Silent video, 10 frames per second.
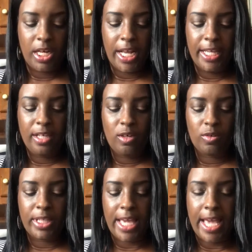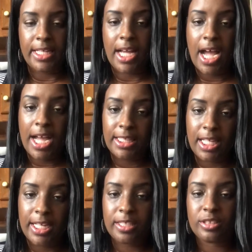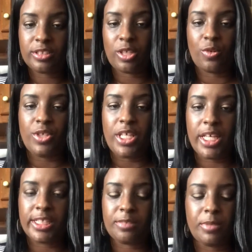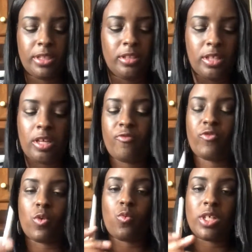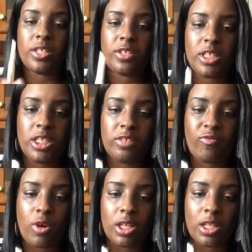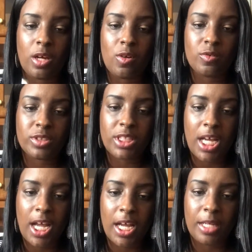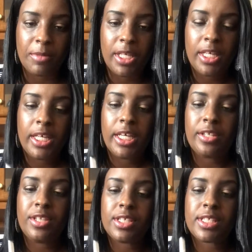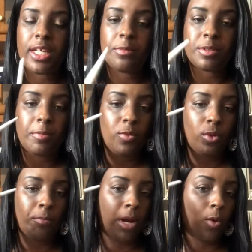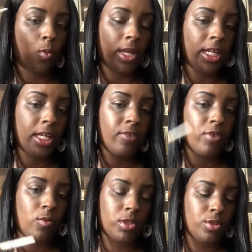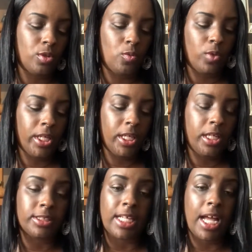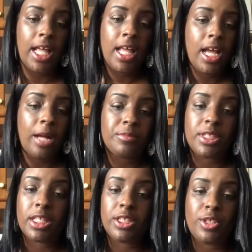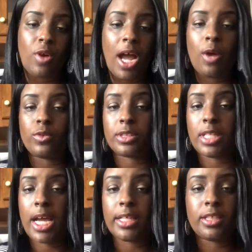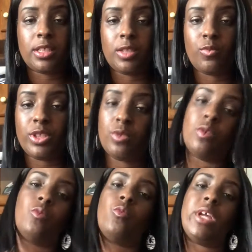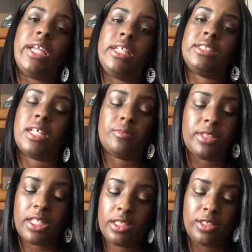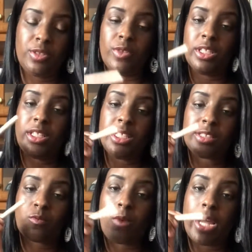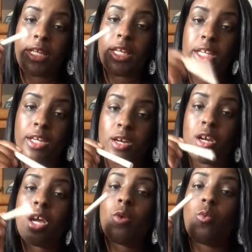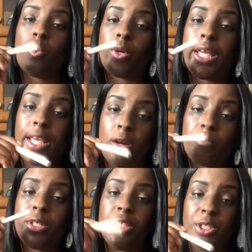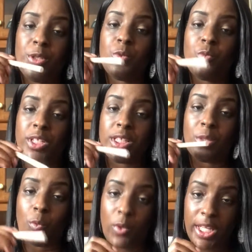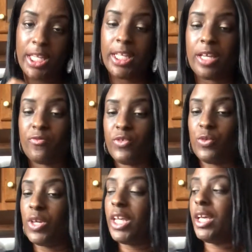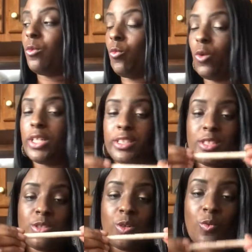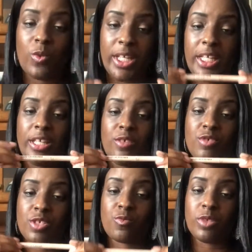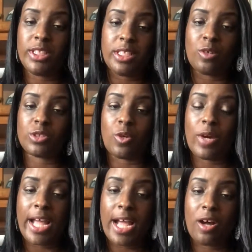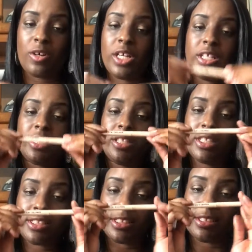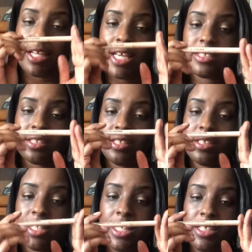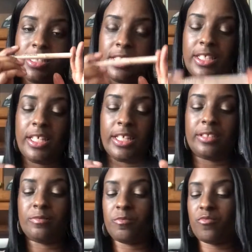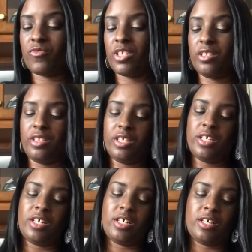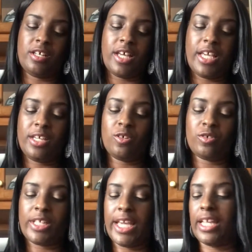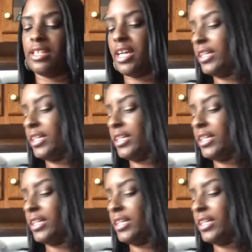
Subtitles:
Angle Cat Eyeliner. So, yes, been looking for one of these for a long time. And this helps me with my wing if I want to do a wing. Because I'm telling you, I was not good with doing wings. I'm telling you. And this right here will help you with the wing. If you want to do a wing and you just really don't know how, this is an excellent thing to get. The Angle Cat